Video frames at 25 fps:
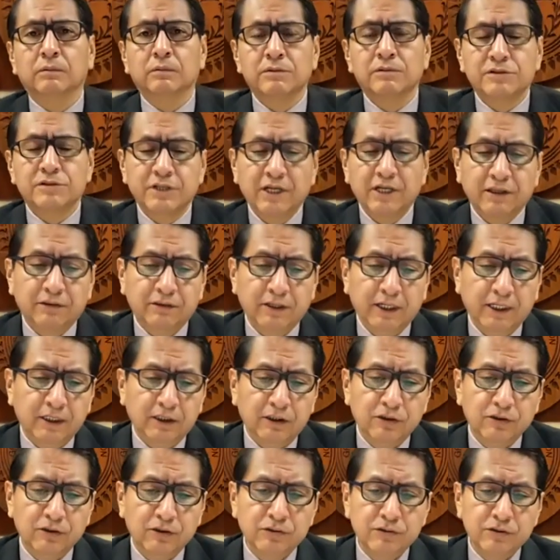say
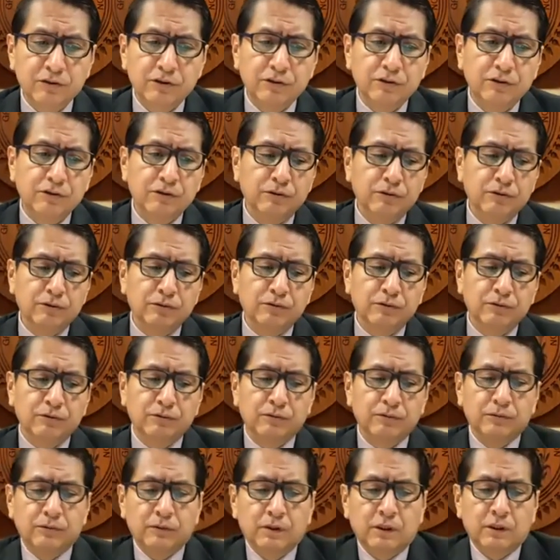thank you to